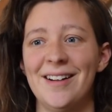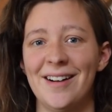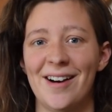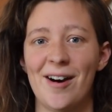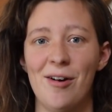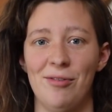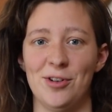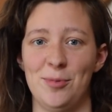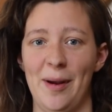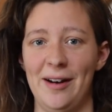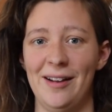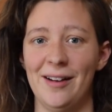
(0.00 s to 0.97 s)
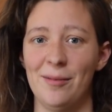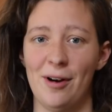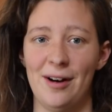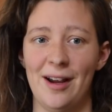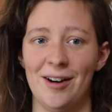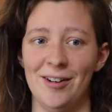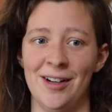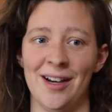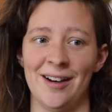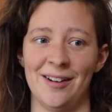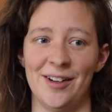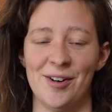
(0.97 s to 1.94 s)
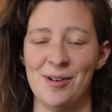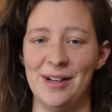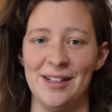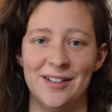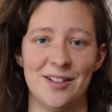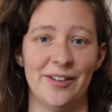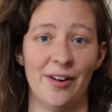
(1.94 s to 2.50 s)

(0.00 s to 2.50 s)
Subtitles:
overspending in one area, going into